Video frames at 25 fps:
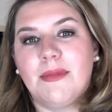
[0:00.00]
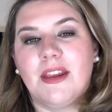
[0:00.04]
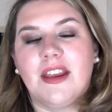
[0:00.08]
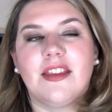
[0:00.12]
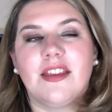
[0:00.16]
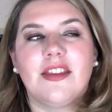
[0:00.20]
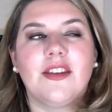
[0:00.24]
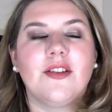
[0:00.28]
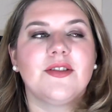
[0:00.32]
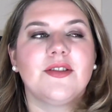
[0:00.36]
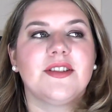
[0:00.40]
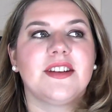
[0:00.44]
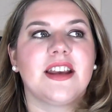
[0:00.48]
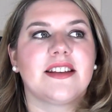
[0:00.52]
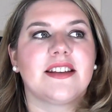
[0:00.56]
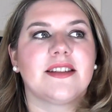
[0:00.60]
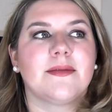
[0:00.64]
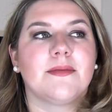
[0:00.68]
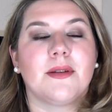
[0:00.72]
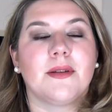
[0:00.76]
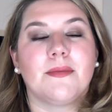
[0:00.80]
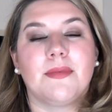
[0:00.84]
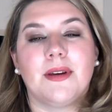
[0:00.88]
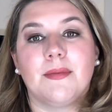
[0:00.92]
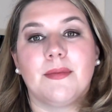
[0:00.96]
the
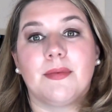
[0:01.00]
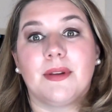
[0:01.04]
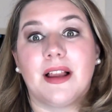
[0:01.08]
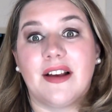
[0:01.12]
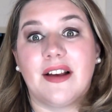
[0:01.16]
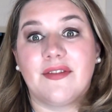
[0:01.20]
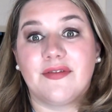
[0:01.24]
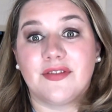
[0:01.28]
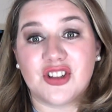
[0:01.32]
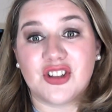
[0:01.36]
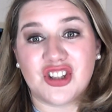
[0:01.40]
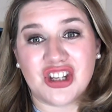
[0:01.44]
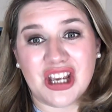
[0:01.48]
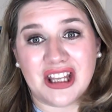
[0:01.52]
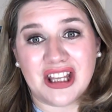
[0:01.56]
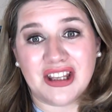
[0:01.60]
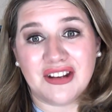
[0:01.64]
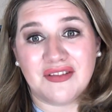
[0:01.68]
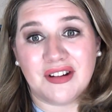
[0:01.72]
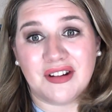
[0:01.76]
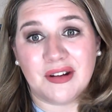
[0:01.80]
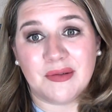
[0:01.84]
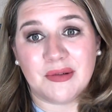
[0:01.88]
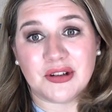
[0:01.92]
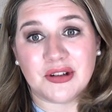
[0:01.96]
enthusiasm that people have for
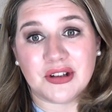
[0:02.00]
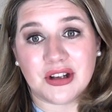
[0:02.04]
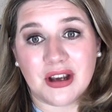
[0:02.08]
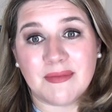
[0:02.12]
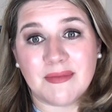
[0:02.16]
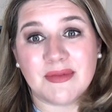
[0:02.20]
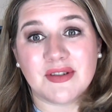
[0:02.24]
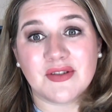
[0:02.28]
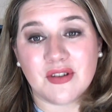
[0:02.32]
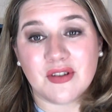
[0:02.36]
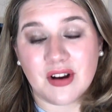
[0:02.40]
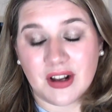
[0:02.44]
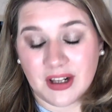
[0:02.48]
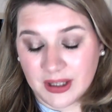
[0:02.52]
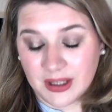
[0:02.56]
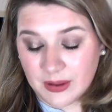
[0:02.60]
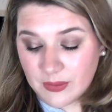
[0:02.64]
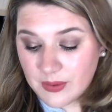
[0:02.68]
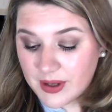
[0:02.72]
January, which I'm struggling